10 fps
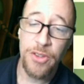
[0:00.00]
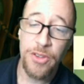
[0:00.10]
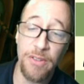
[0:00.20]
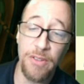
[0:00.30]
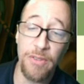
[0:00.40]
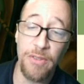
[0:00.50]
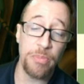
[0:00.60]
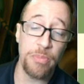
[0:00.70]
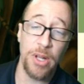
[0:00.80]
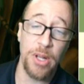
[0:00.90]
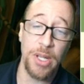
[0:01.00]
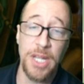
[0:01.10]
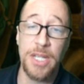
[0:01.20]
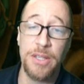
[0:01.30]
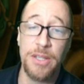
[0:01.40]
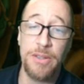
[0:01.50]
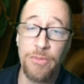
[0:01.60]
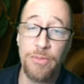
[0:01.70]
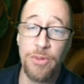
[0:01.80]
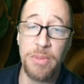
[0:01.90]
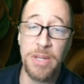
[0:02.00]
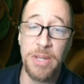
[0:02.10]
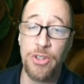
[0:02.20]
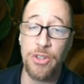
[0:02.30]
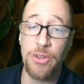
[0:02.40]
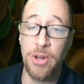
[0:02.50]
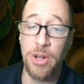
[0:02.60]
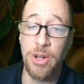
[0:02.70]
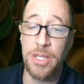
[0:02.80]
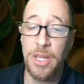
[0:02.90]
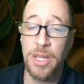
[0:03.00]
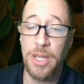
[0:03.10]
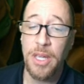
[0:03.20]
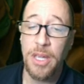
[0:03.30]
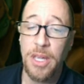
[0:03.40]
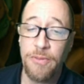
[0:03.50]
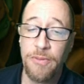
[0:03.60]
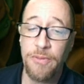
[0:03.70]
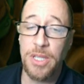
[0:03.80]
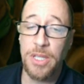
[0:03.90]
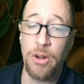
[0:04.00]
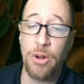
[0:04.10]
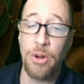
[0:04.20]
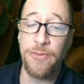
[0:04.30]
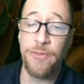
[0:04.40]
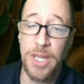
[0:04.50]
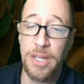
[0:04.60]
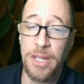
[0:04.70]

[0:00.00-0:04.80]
we're going to give up 2 pawns, guys. We're going to be down 2 pawns for hopefully